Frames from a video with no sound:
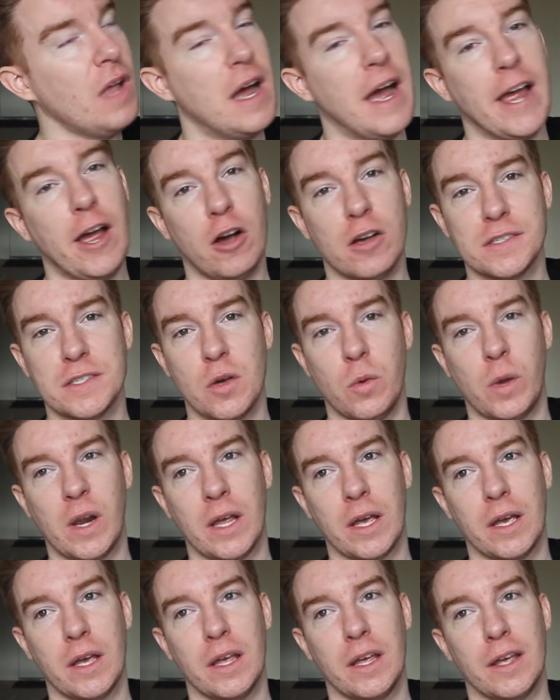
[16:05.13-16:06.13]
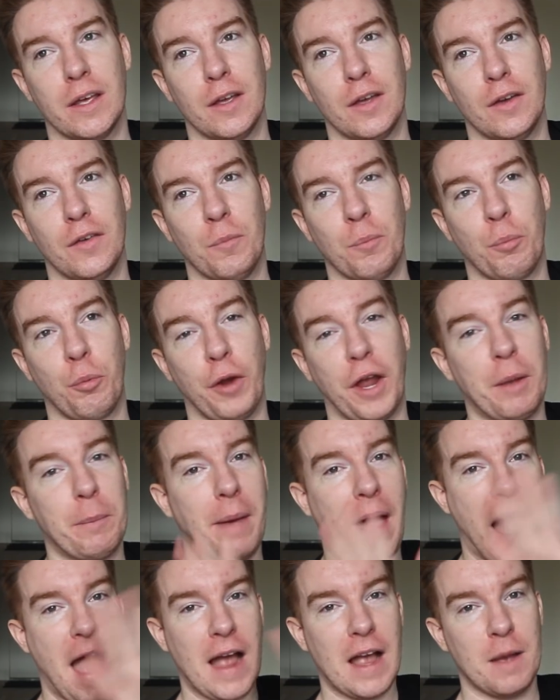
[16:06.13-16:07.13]
I also want to bring
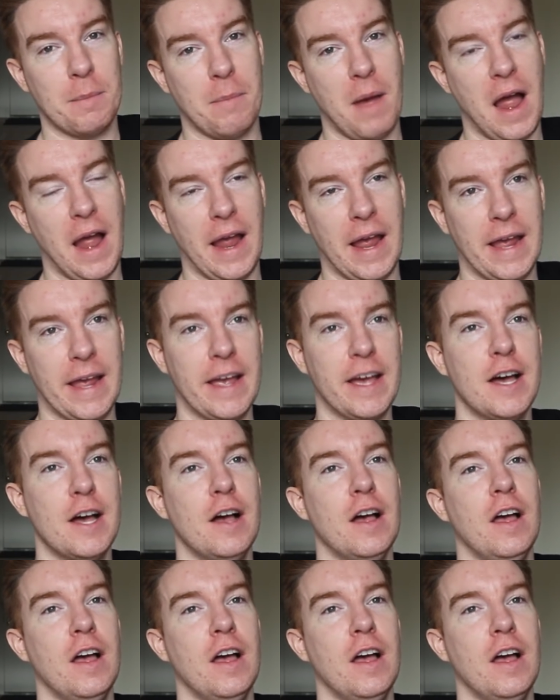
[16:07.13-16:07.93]
back my